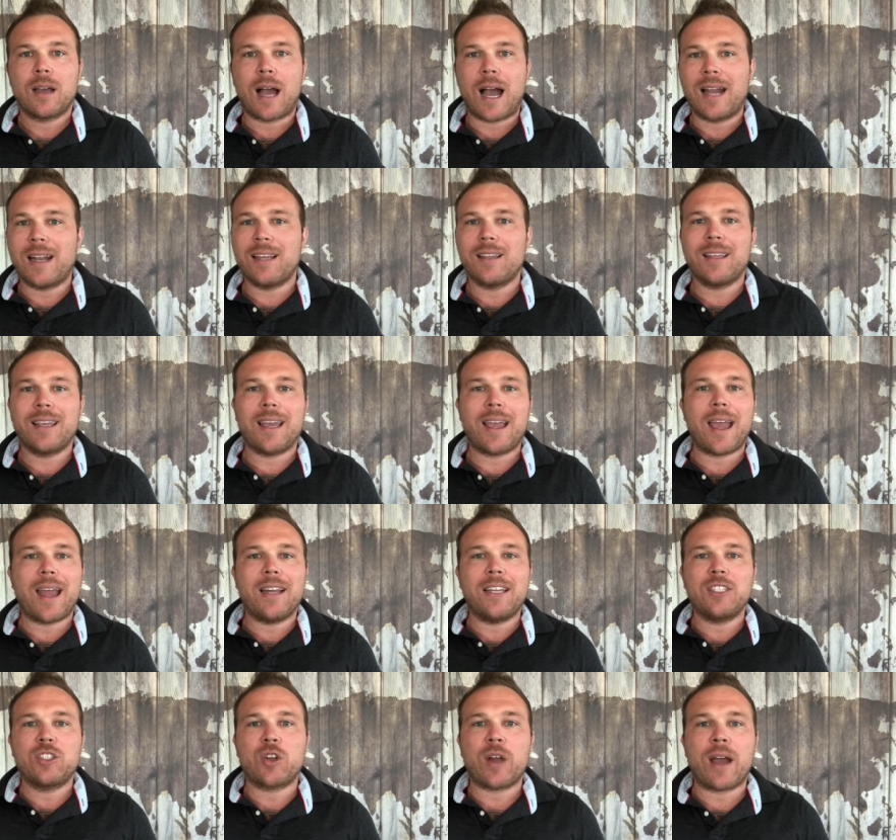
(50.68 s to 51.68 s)
I didn't get
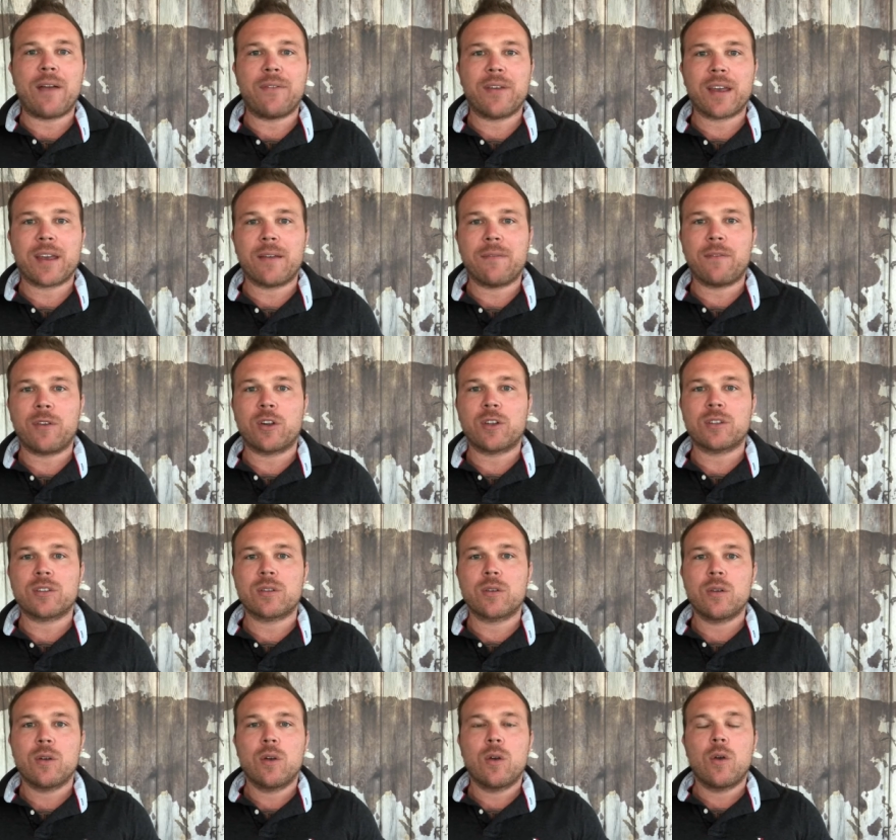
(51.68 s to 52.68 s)
any traffic at
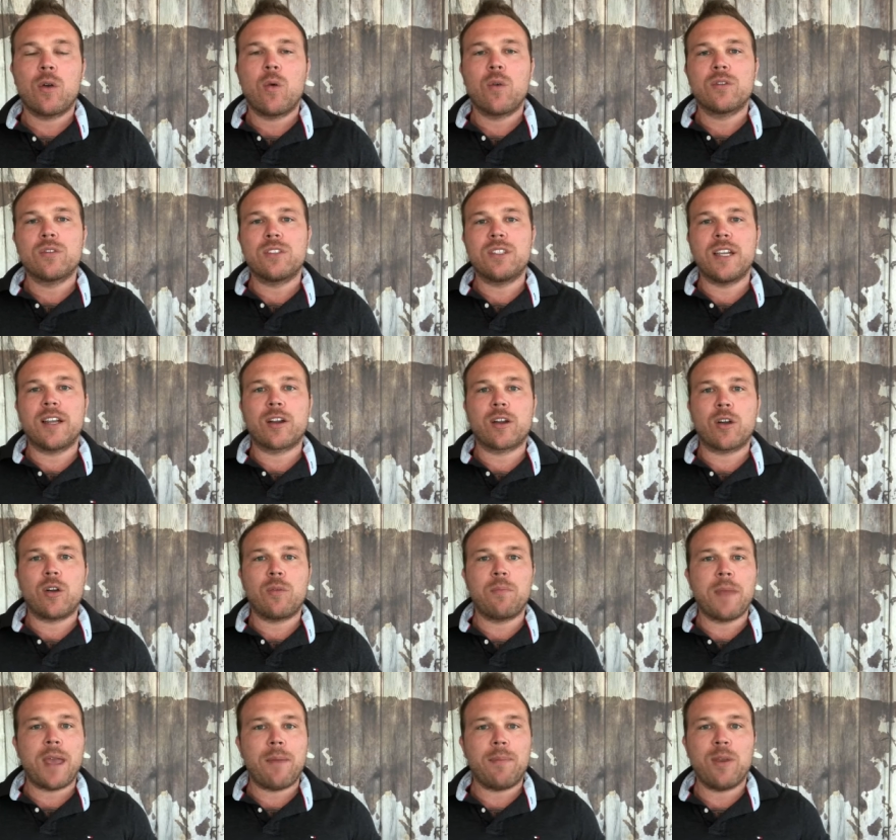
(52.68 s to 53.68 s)
first.
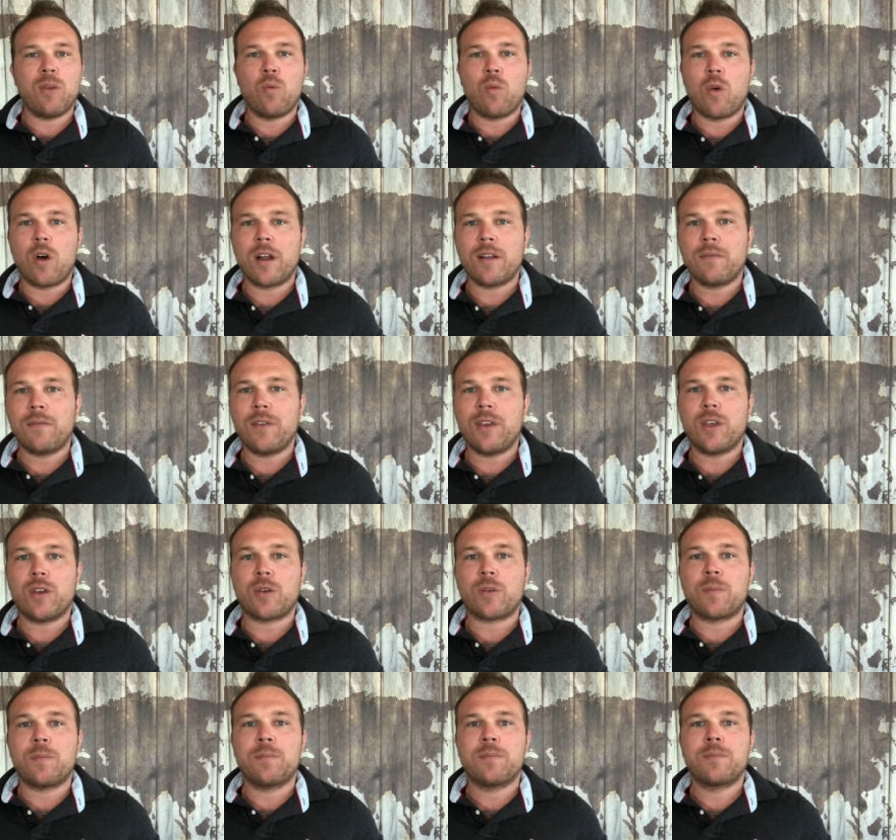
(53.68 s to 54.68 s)
Zero, maybe one
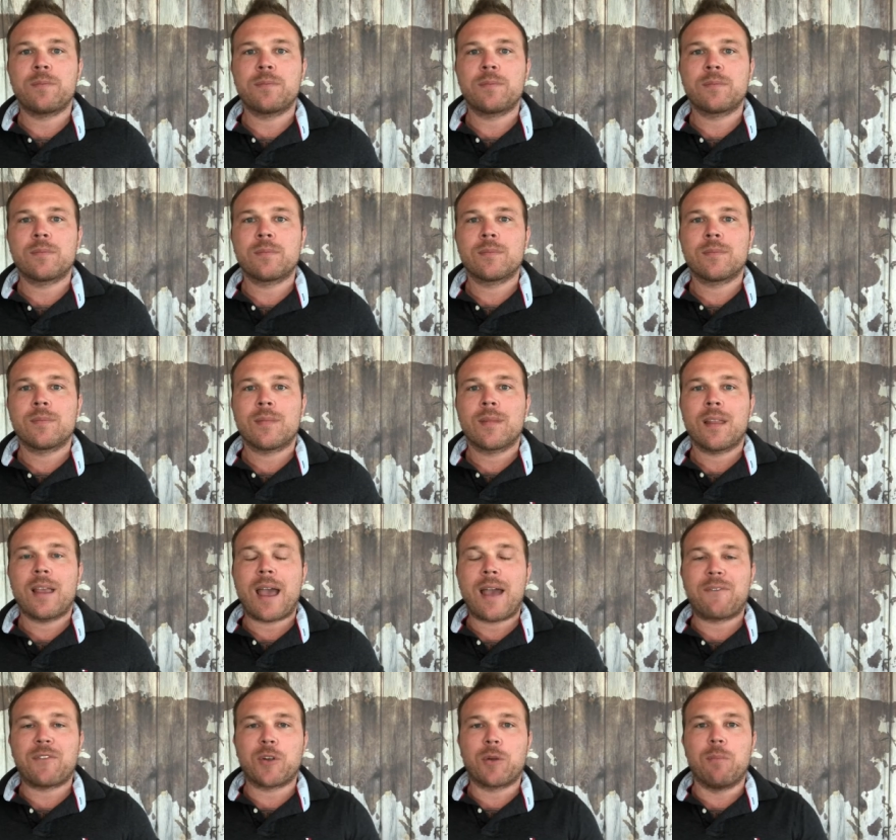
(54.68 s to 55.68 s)
view.
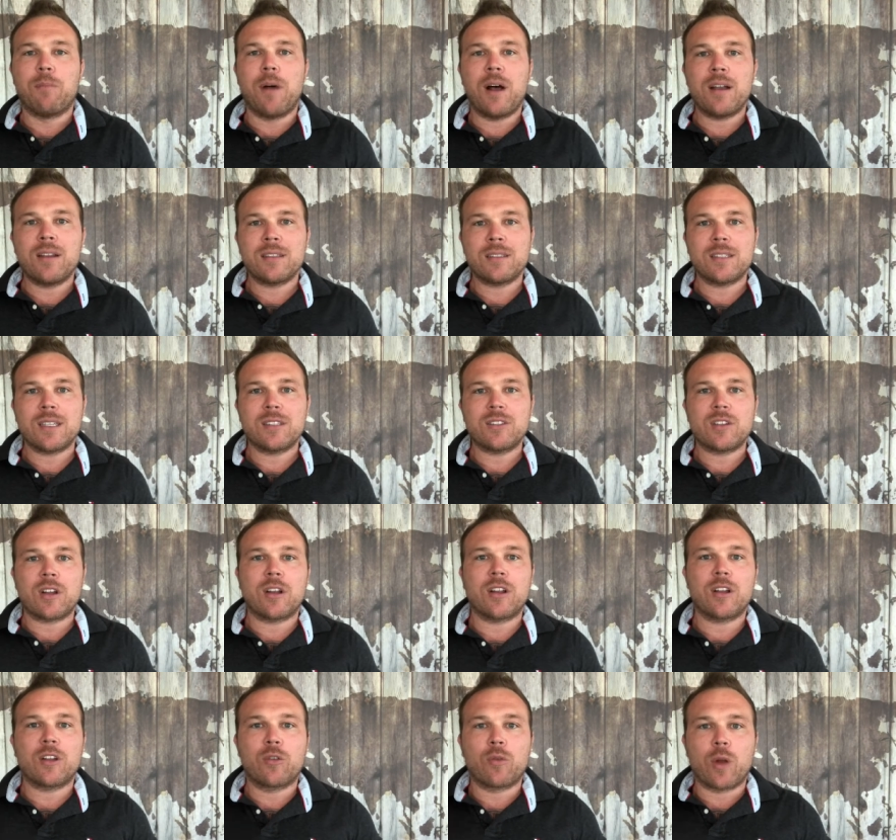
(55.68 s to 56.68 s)
After months, it
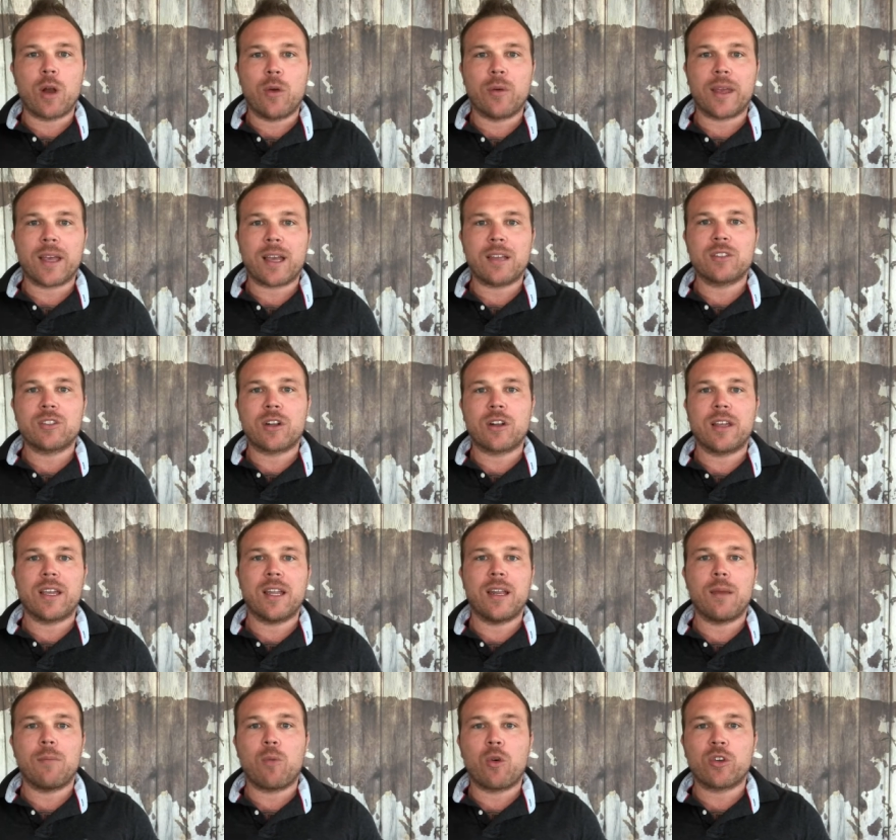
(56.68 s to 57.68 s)
started growing. I started
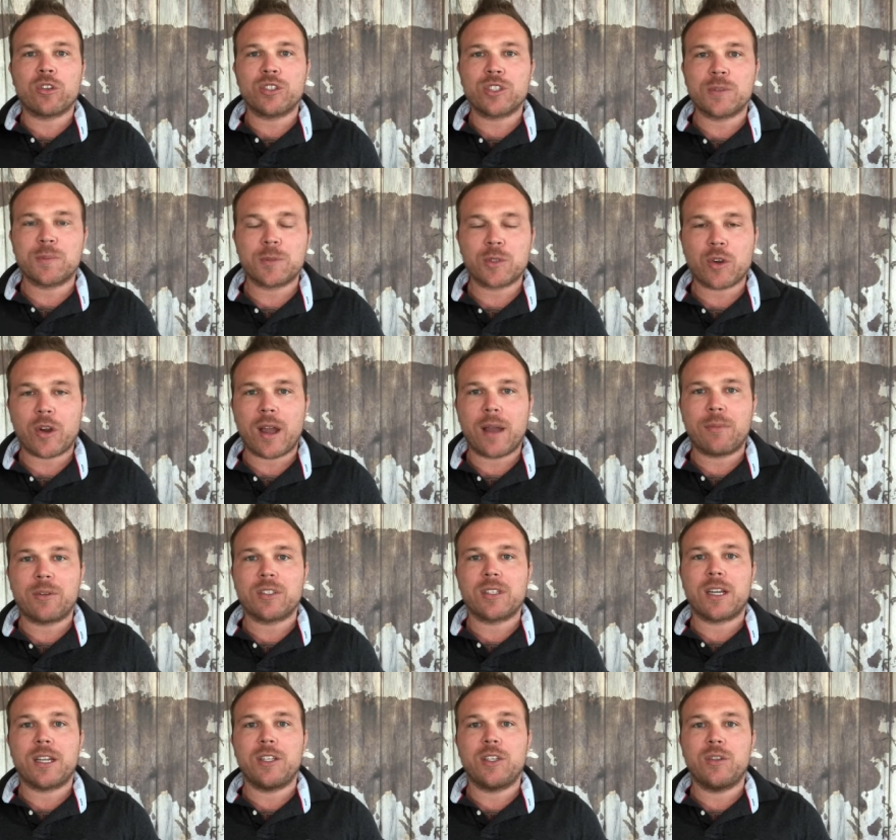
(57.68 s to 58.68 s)
getting more
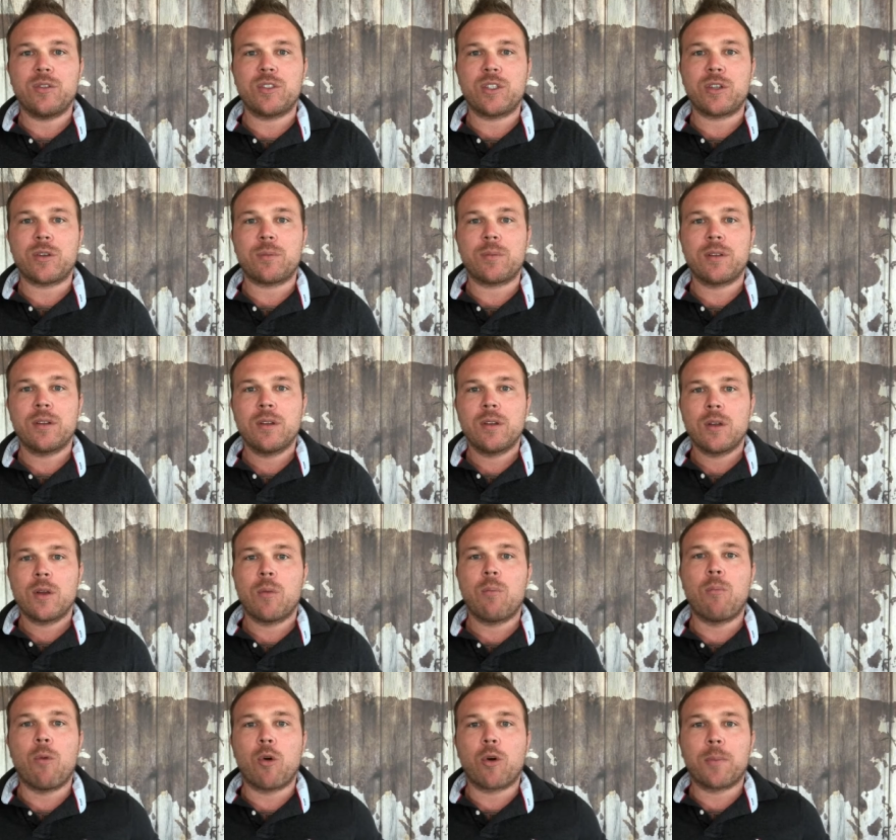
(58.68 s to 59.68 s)
subscribers on YouTube,
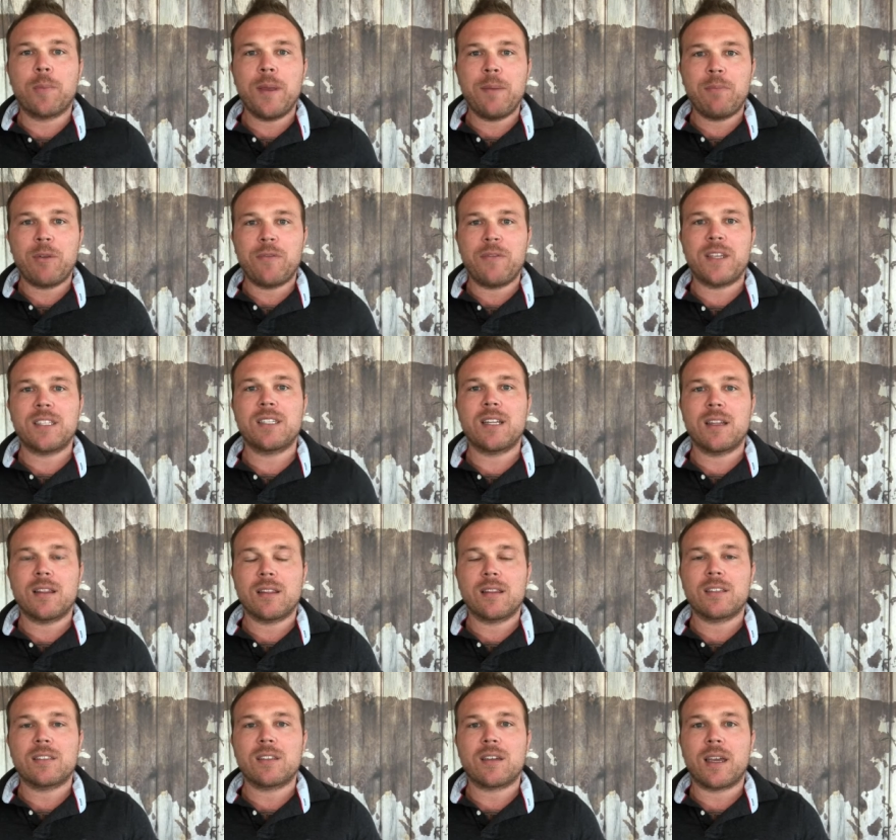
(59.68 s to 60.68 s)
more people
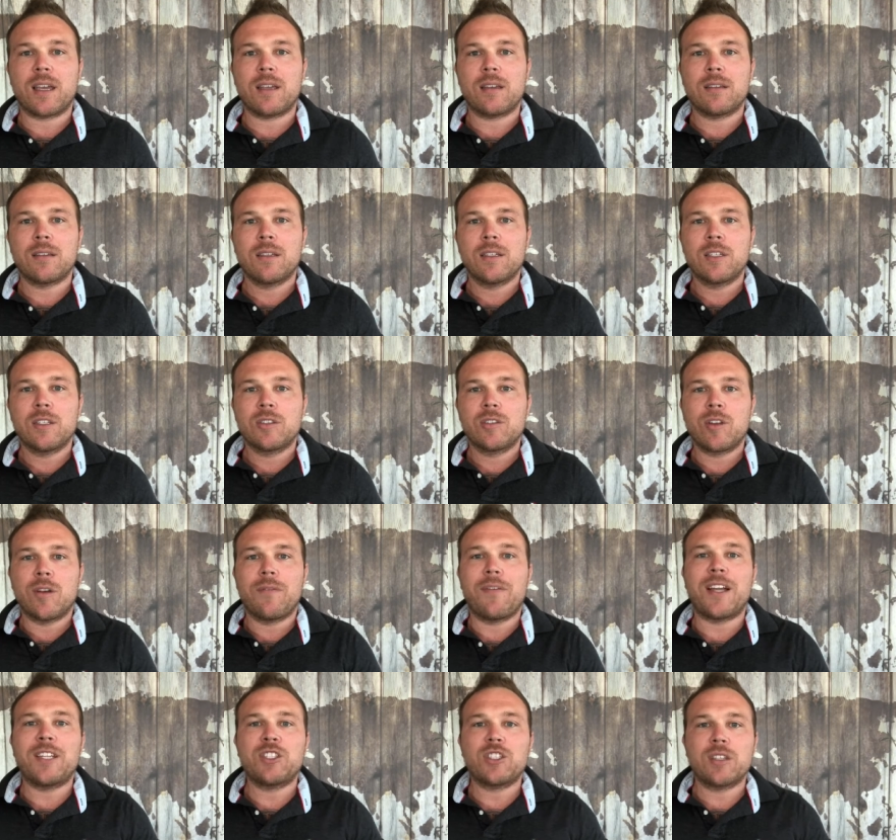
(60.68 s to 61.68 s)
visiting the site. To
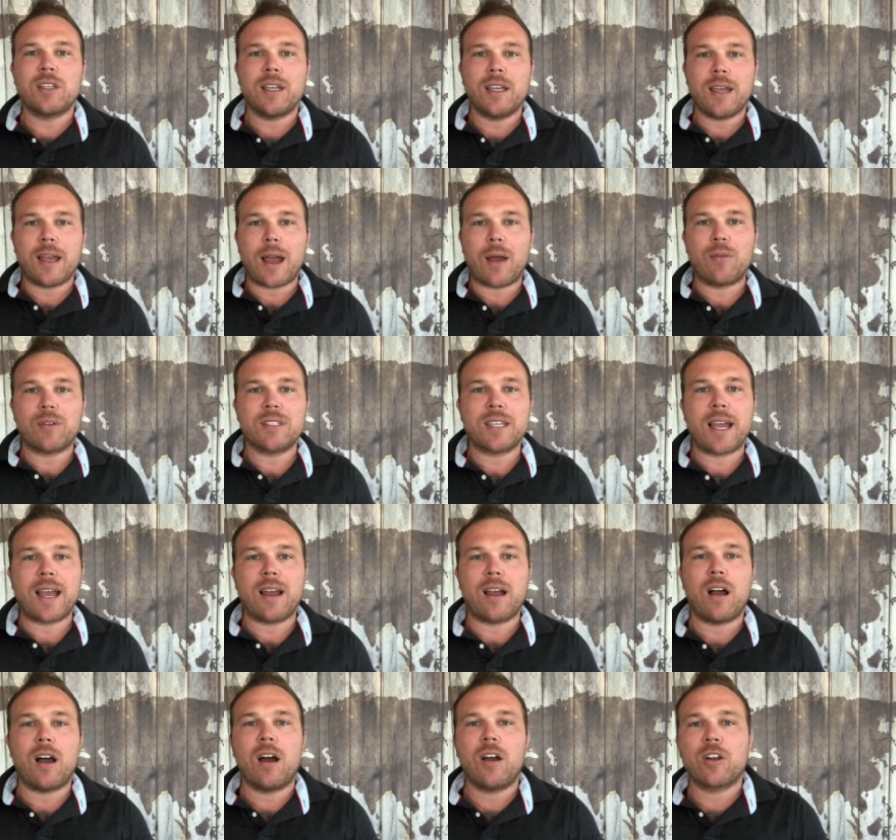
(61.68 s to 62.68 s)
eventually, I was
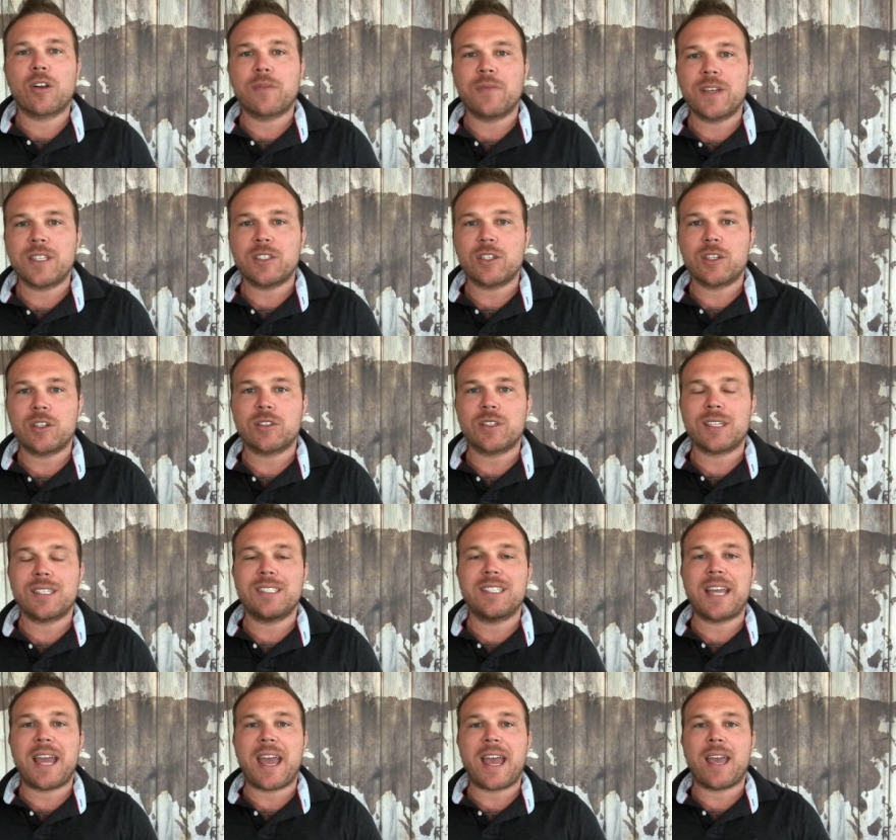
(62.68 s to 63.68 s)
at 100 visitors a
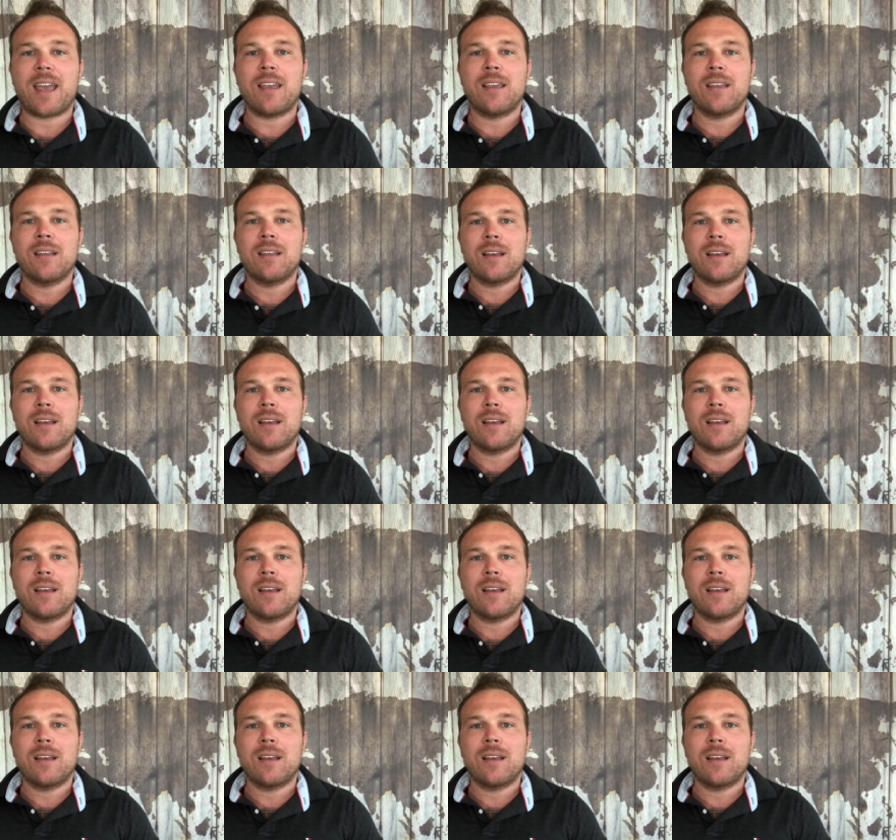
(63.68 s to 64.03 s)
day